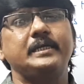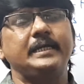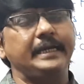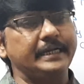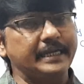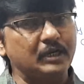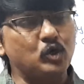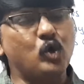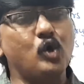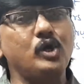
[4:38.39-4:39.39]
It
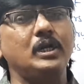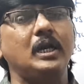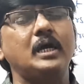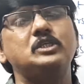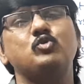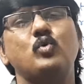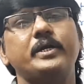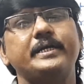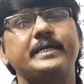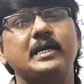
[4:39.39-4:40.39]
can hold large
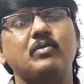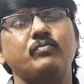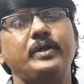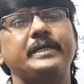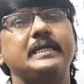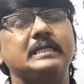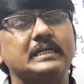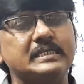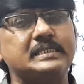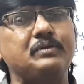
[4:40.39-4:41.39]
quantity of, it can
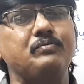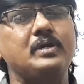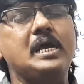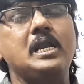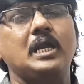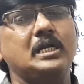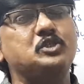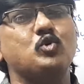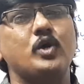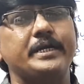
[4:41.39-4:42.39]
receive
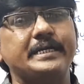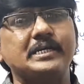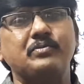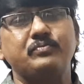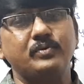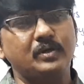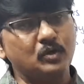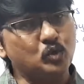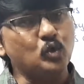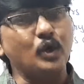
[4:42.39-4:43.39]
large quantity of
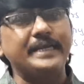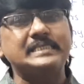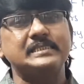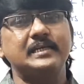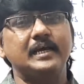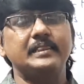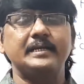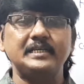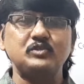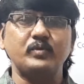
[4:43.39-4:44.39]
coolness. That
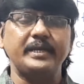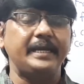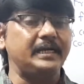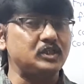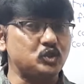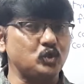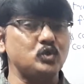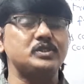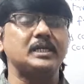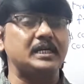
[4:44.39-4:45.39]
is why it
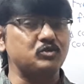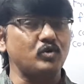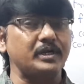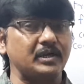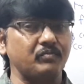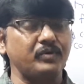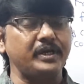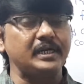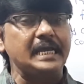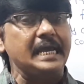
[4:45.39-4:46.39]
stores large quantity of
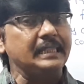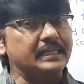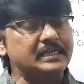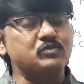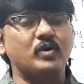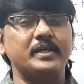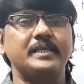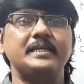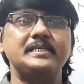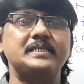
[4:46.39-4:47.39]
heat. That's what the
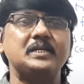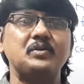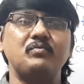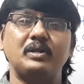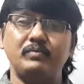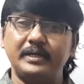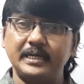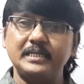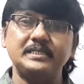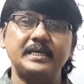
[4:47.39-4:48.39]
reason when we
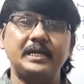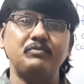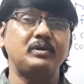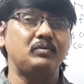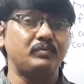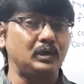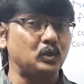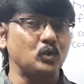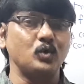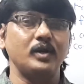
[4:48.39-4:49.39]
touch that we will feel
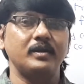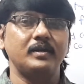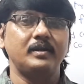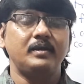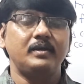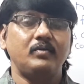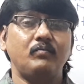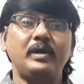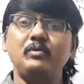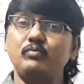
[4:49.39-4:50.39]
cool.
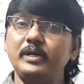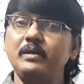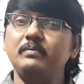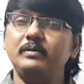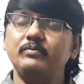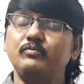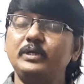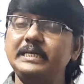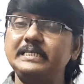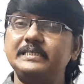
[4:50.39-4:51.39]
When wood
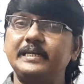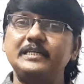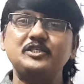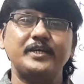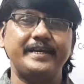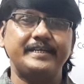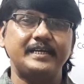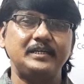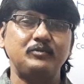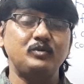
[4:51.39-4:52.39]
is an
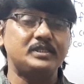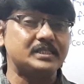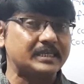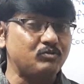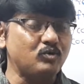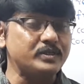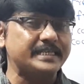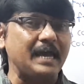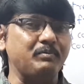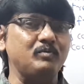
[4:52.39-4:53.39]
insulator, whose
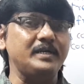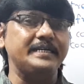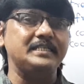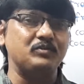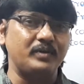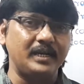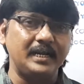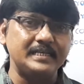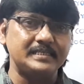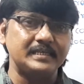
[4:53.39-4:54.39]
capability is
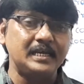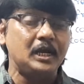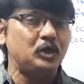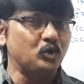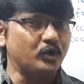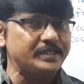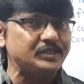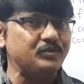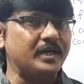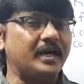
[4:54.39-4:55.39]
very less to
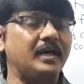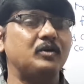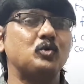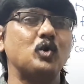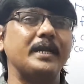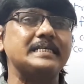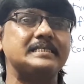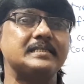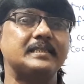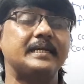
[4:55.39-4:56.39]
receive the
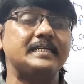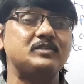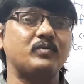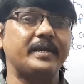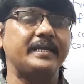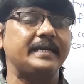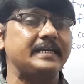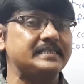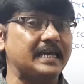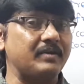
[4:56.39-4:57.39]
coolness. That is why it
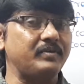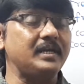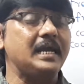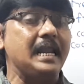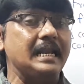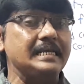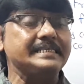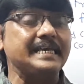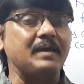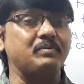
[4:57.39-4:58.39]
is having less
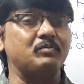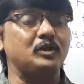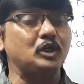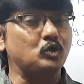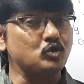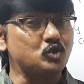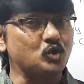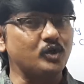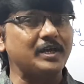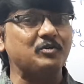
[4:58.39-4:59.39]
capability to
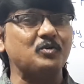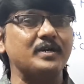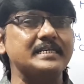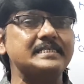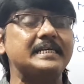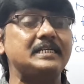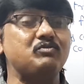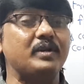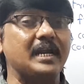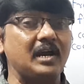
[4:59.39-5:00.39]
store the coolness. That is
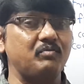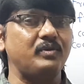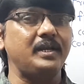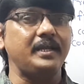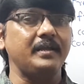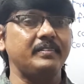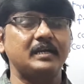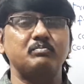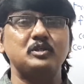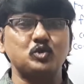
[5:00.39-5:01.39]
why we are not feeling
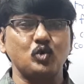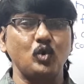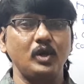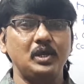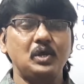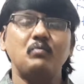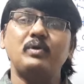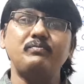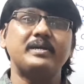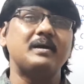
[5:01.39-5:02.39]
that much cold
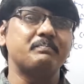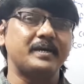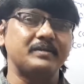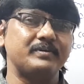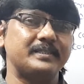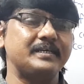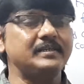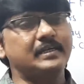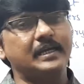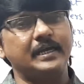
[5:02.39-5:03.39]
when we comparing with the
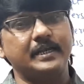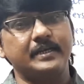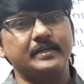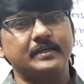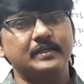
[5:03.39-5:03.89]
iron.